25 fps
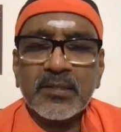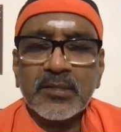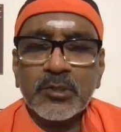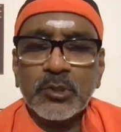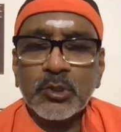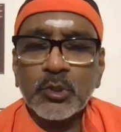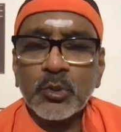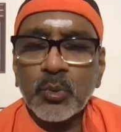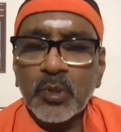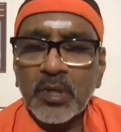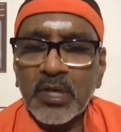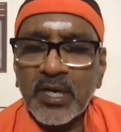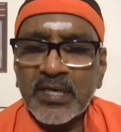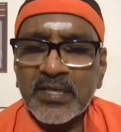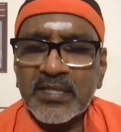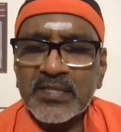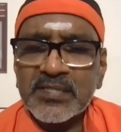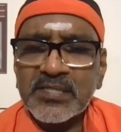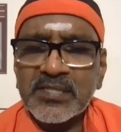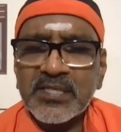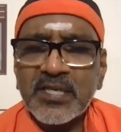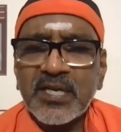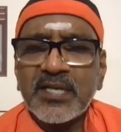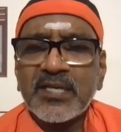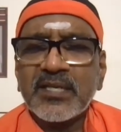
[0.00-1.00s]
you will
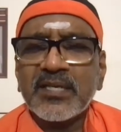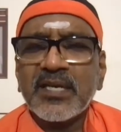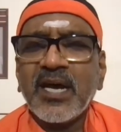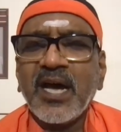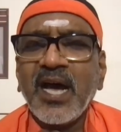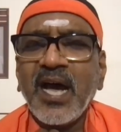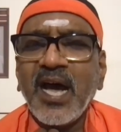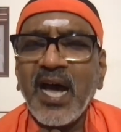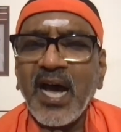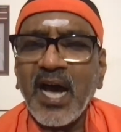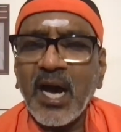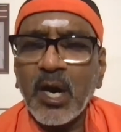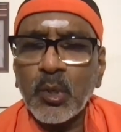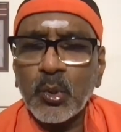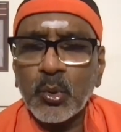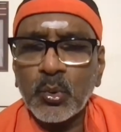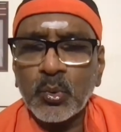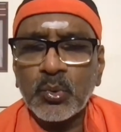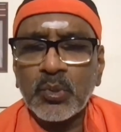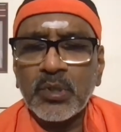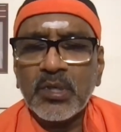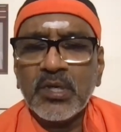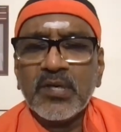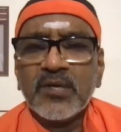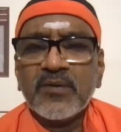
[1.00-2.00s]
understand
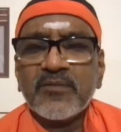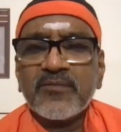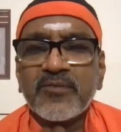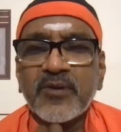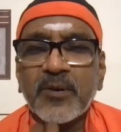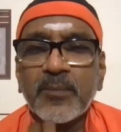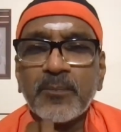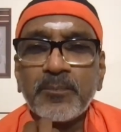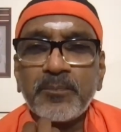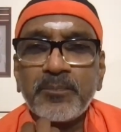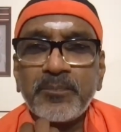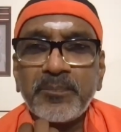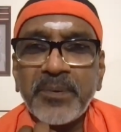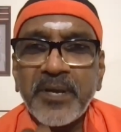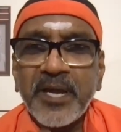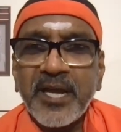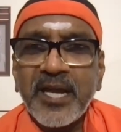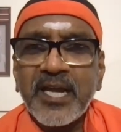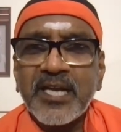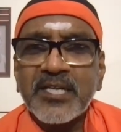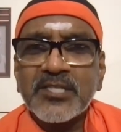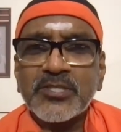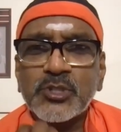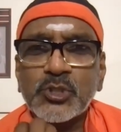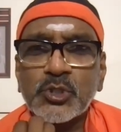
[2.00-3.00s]
how, from
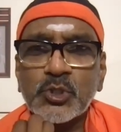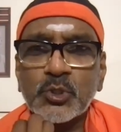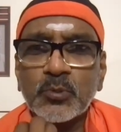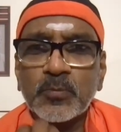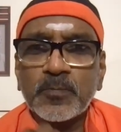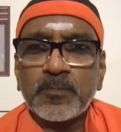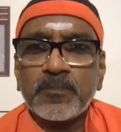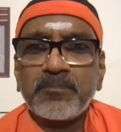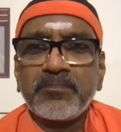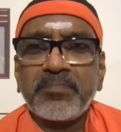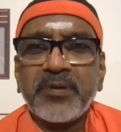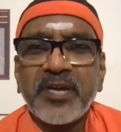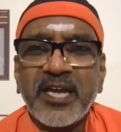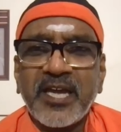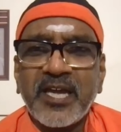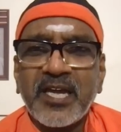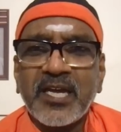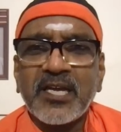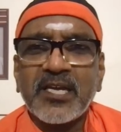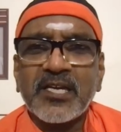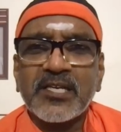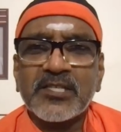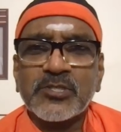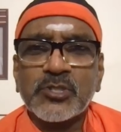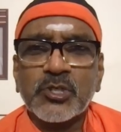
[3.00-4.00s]
page to
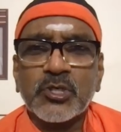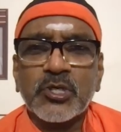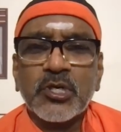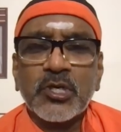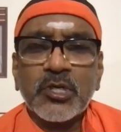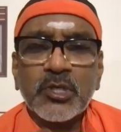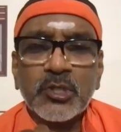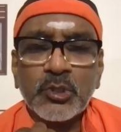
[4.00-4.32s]
page,